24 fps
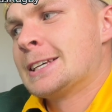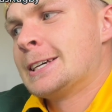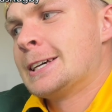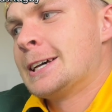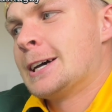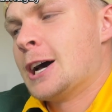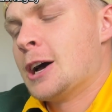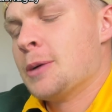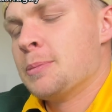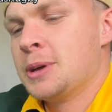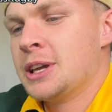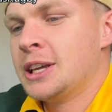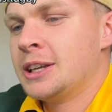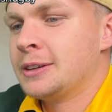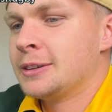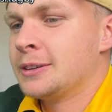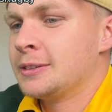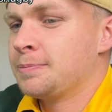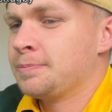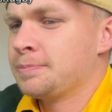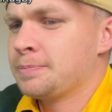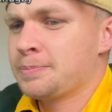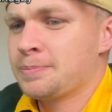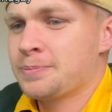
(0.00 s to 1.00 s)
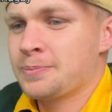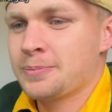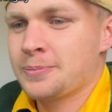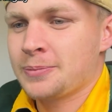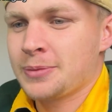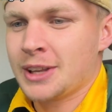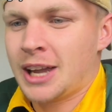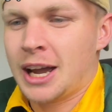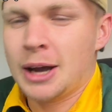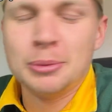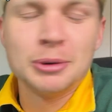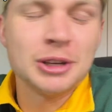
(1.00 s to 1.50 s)
I mean,
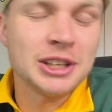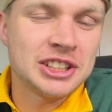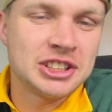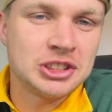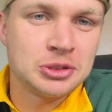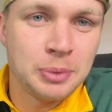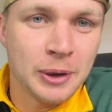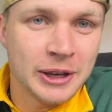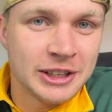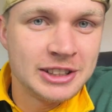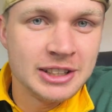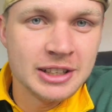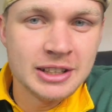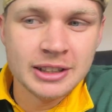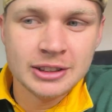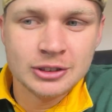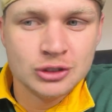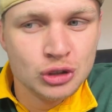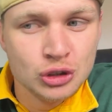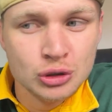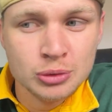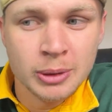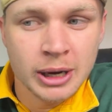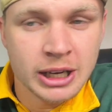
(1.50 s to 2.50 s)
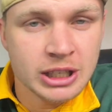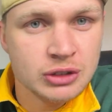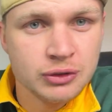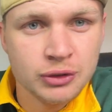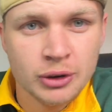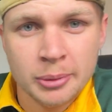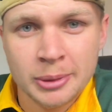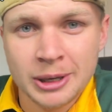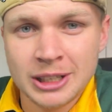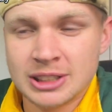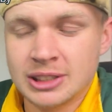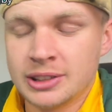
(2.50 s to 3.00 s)
I'm not expecting too much
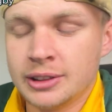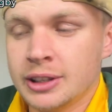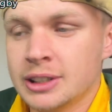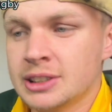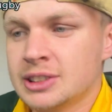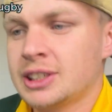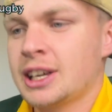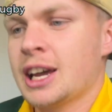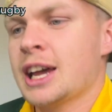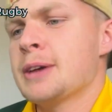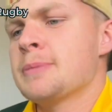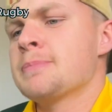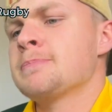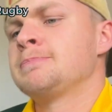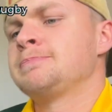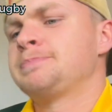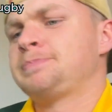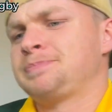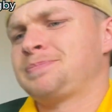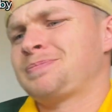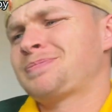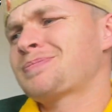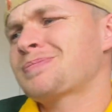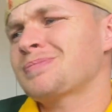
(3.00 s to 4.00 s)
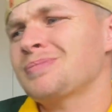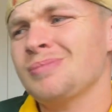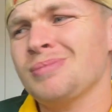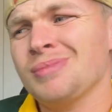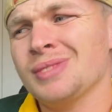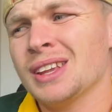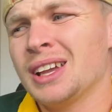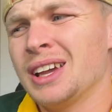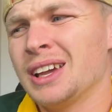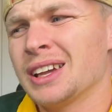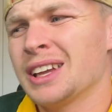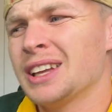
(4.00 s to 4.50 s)
from us in this game
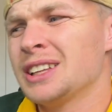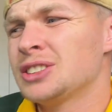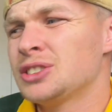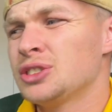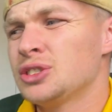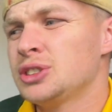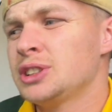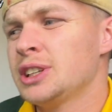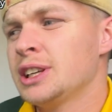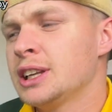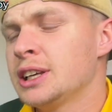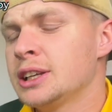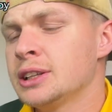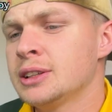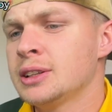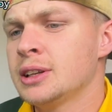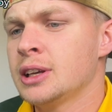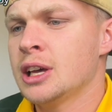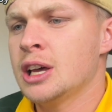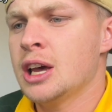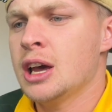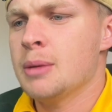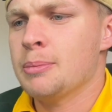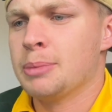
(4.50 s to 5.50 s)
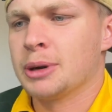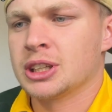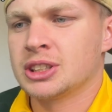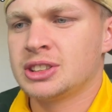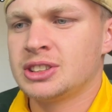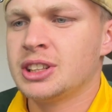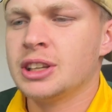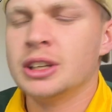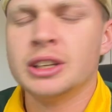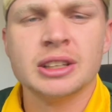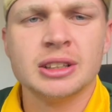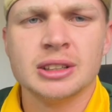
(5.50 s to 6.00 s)
against New Zealand, but I
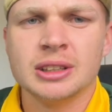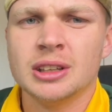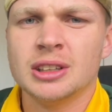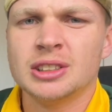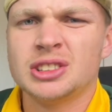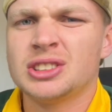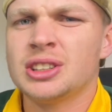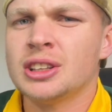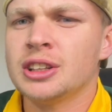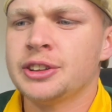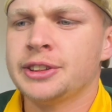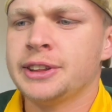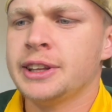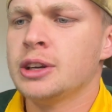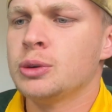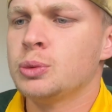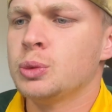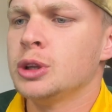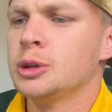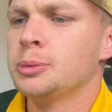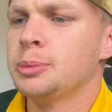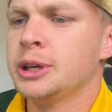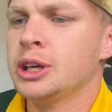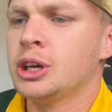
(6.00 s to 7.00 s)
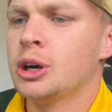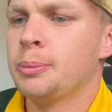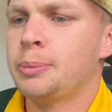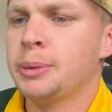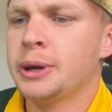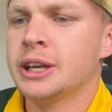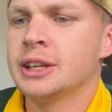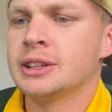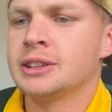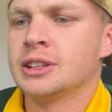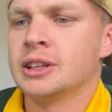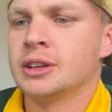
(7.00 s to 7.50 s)
still think we'll be
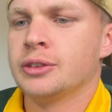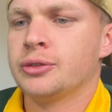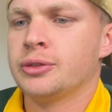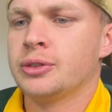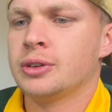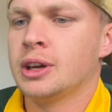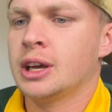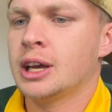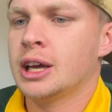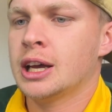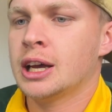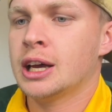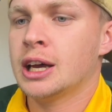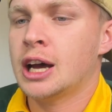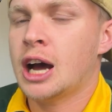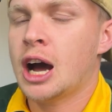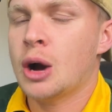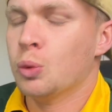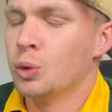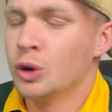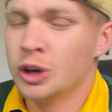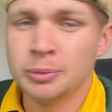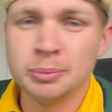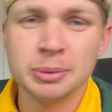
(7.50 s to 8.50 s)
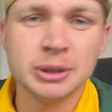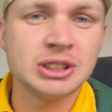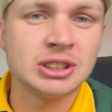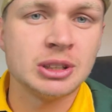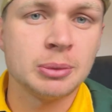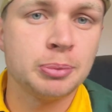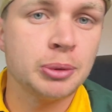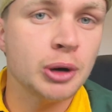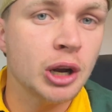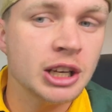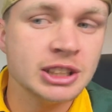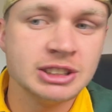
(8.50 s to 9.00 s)
competitive. I wouldn't be
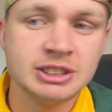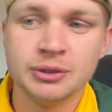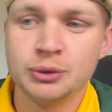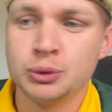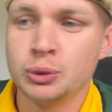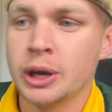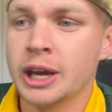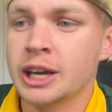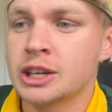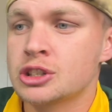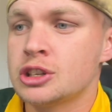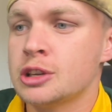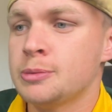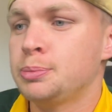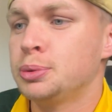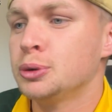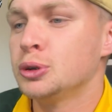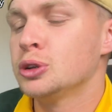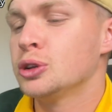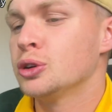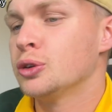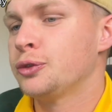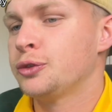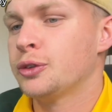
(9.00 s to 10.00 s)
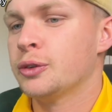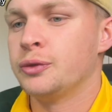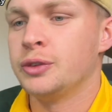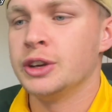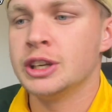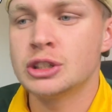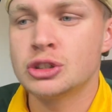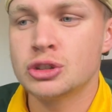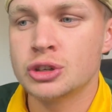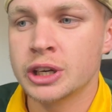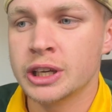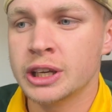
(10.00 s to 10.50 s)
surprised if we actually pulled off a
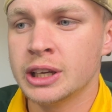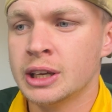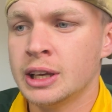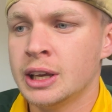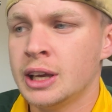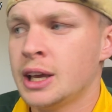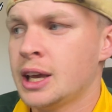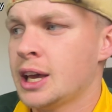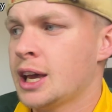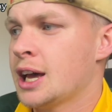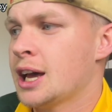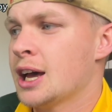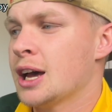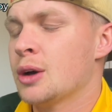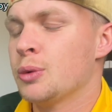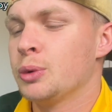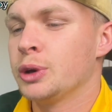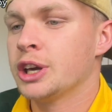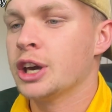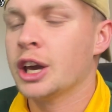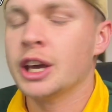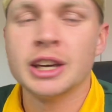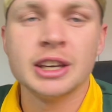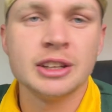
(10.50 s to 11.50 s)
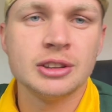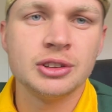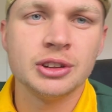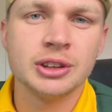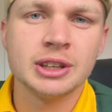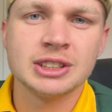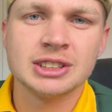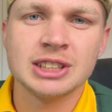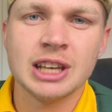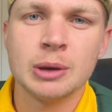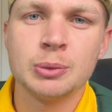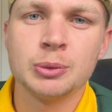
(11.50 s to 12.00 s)
victory. We're going into
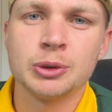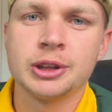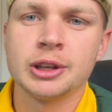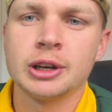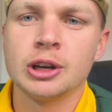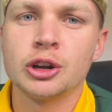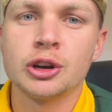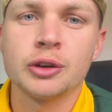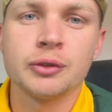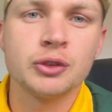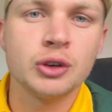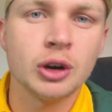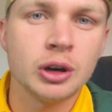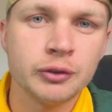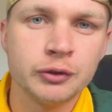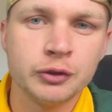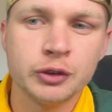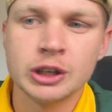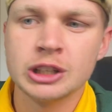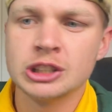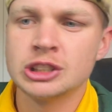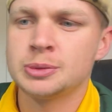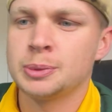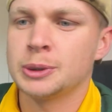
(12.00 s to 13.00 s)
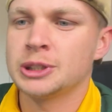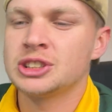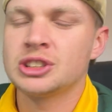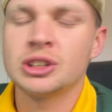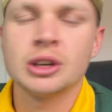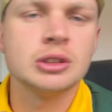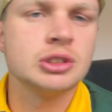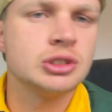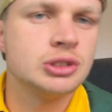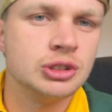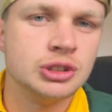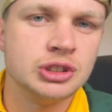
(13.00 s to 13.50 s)
this game with a lot of confidence, but so
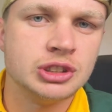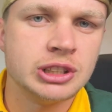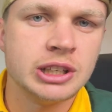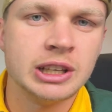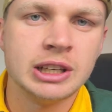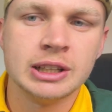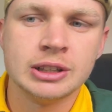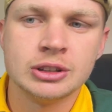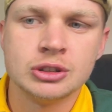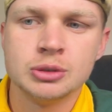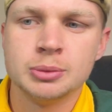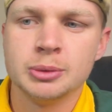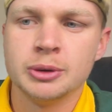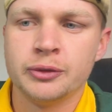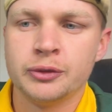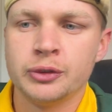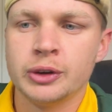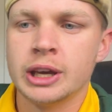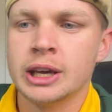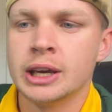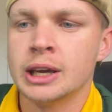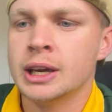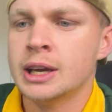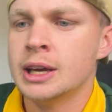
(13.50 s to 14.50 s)
is New Zealand, to be fair.